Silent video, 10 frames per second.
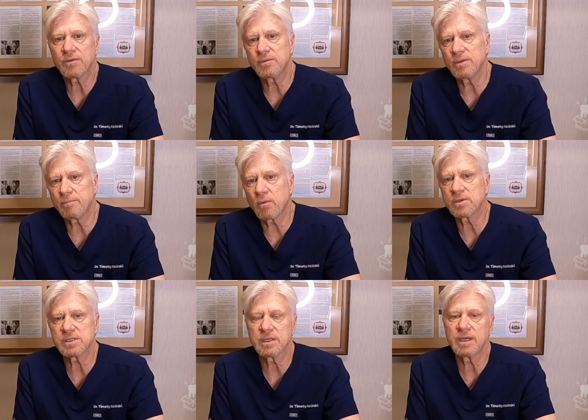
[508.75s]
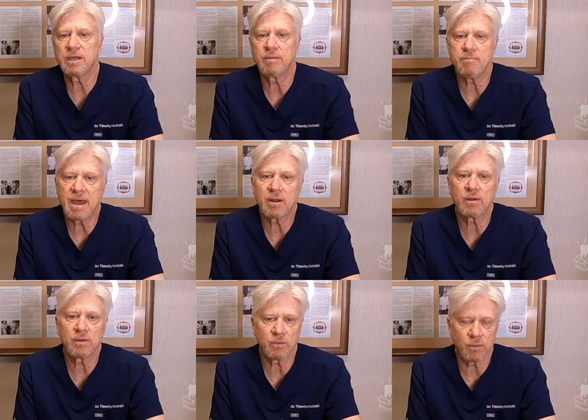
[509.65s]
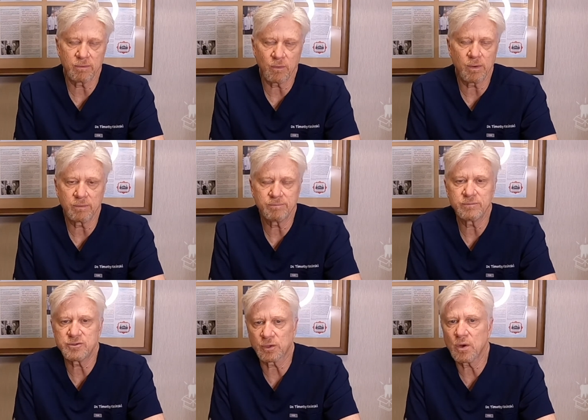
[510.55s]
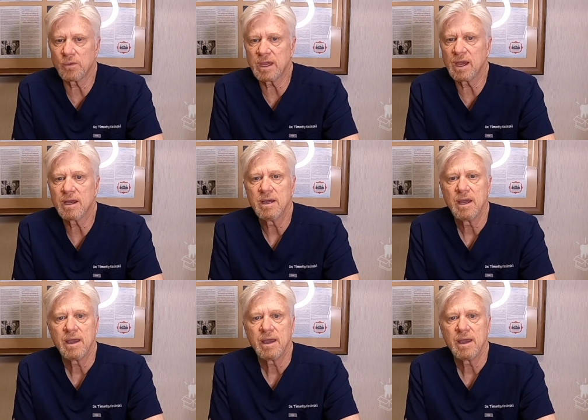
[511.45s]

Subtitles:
through the porcelain and metal or zirconia,